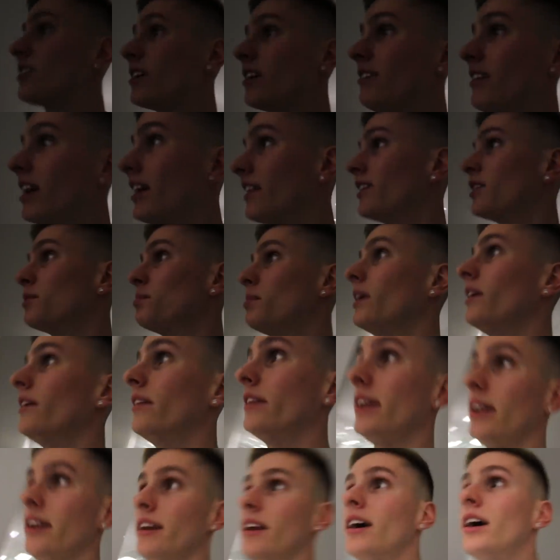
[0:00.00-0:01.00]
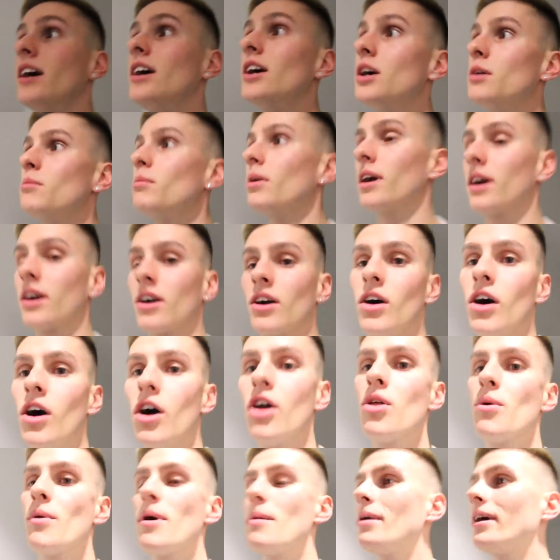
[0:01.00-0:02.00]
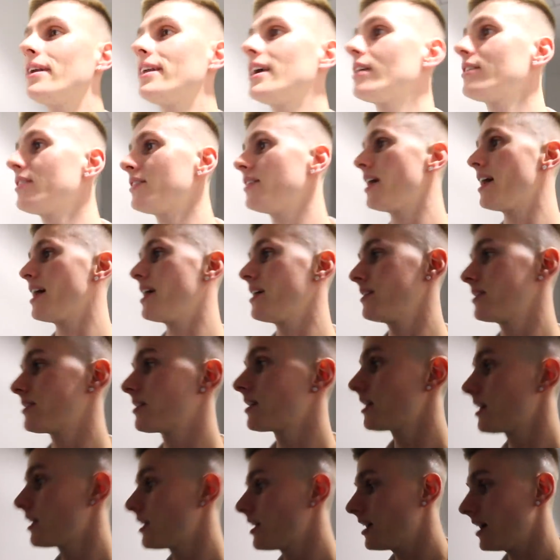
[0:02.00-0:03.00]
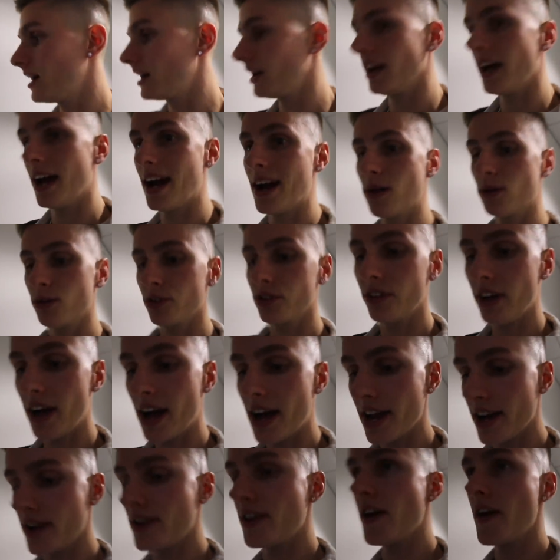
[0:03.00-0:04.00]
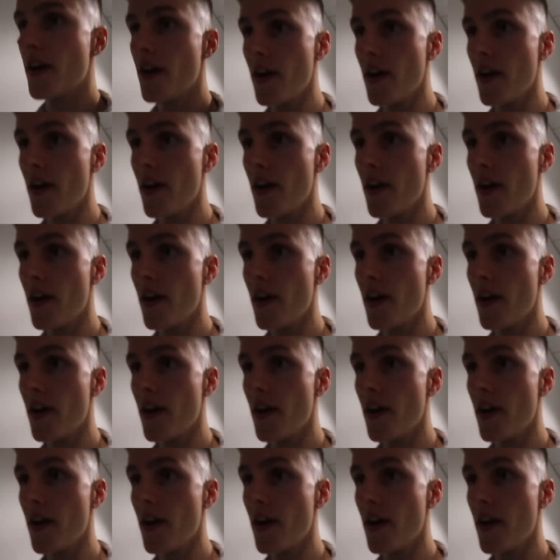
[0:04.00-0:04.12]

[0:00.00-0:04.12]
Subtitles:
going around this building, but I go all the way back downstairs and outside.